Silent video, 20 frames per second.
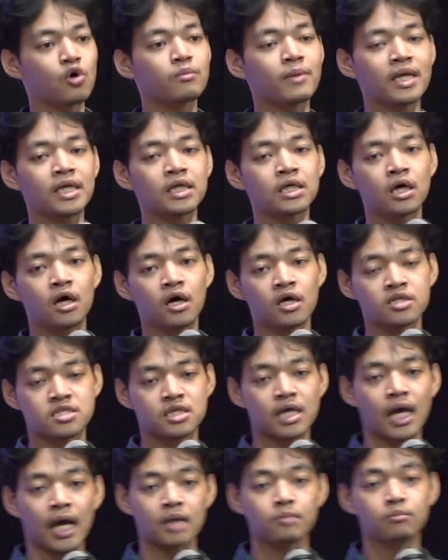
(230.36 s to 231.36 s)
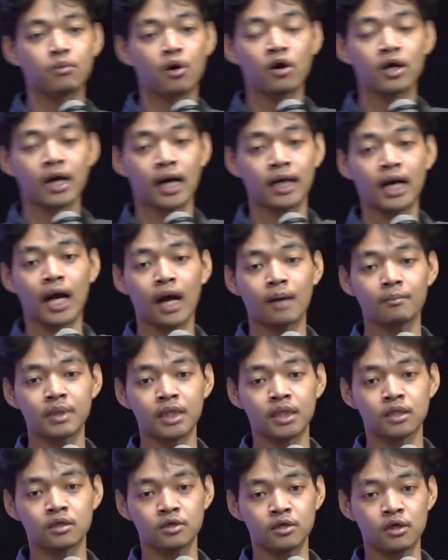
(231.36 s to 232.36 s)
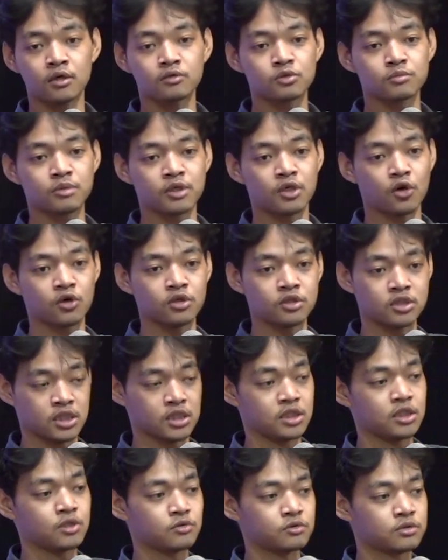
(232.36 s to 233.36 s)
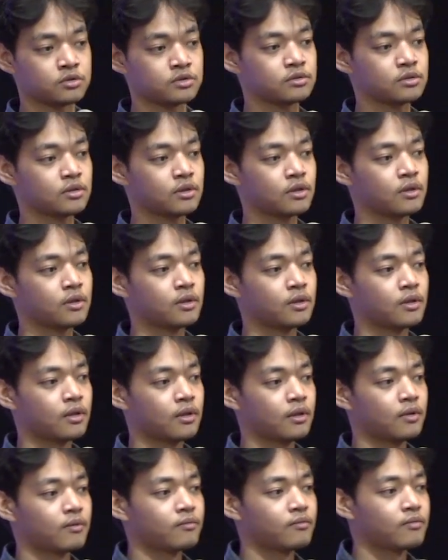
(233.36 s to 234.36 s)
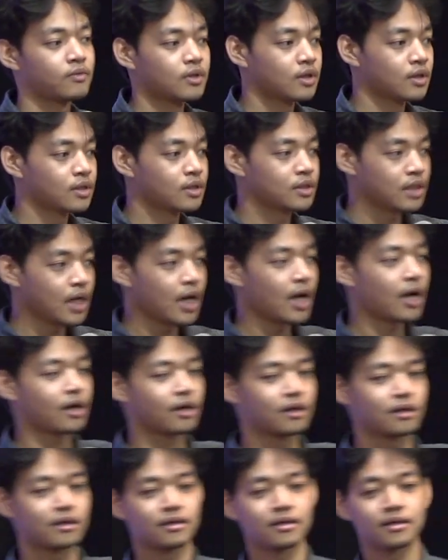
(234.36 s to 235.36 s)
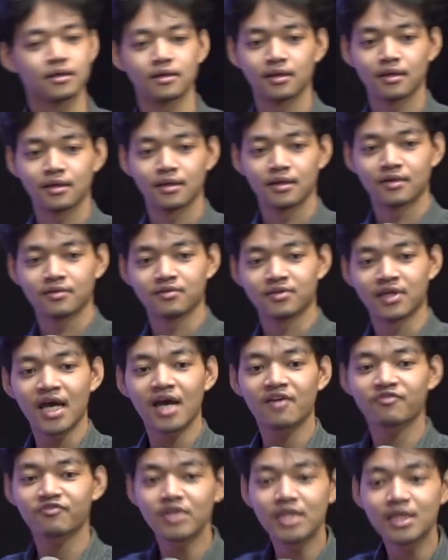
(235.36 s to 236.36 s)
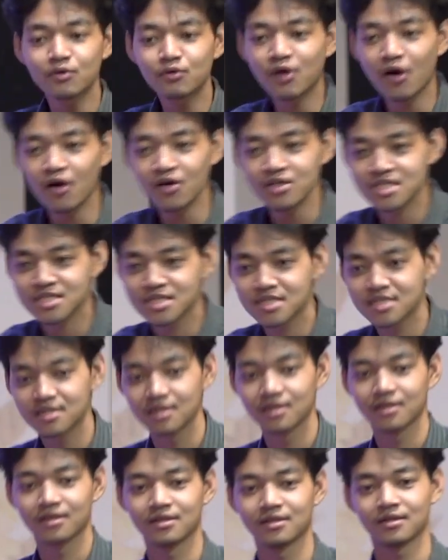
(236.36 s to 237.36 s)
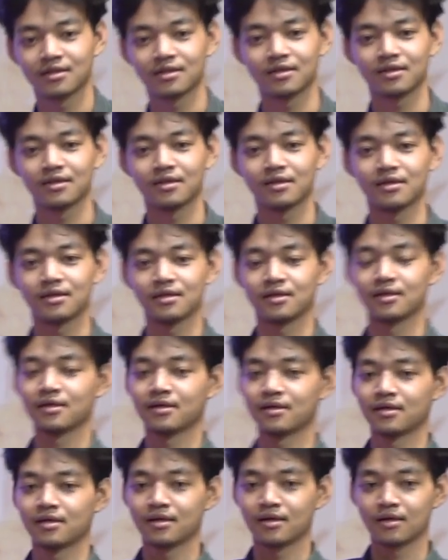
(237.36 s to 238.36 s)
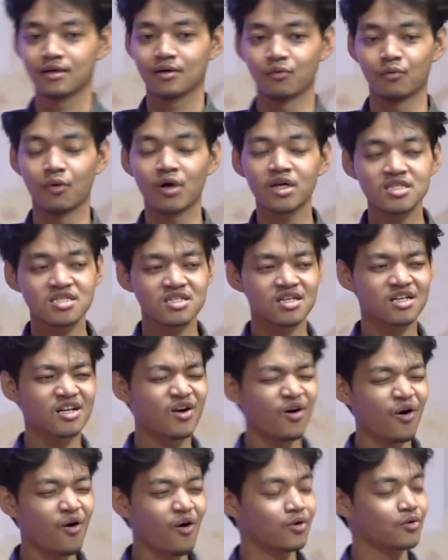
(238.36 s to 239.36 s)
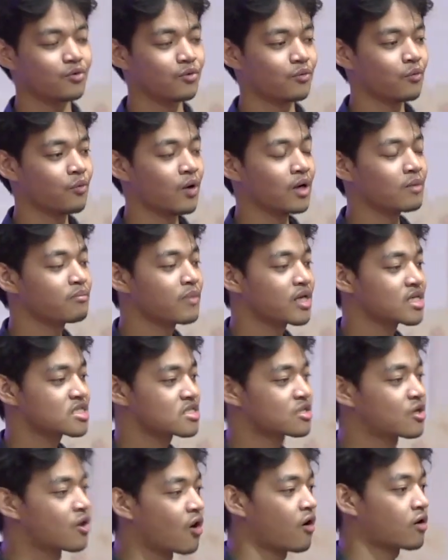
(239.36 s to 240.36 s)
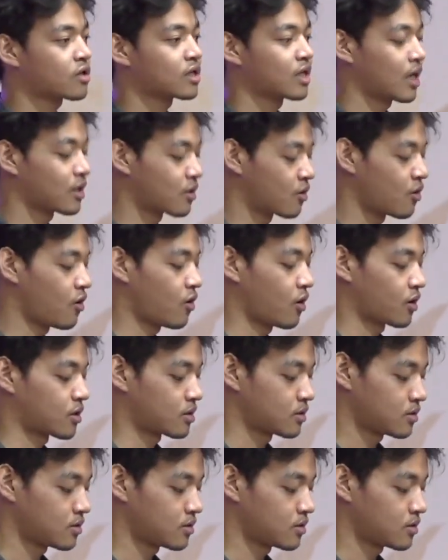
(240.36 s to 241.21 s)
many gods and more are coming, you know, to be continued. Yeah, they have new gods. What is a God? What makes God a God?